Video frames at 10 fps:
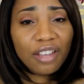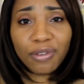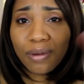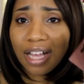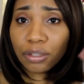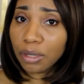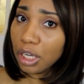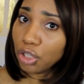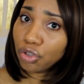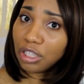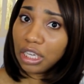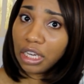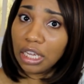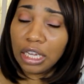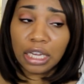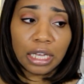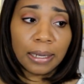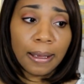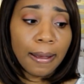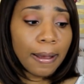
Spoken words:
And if you guys are interested in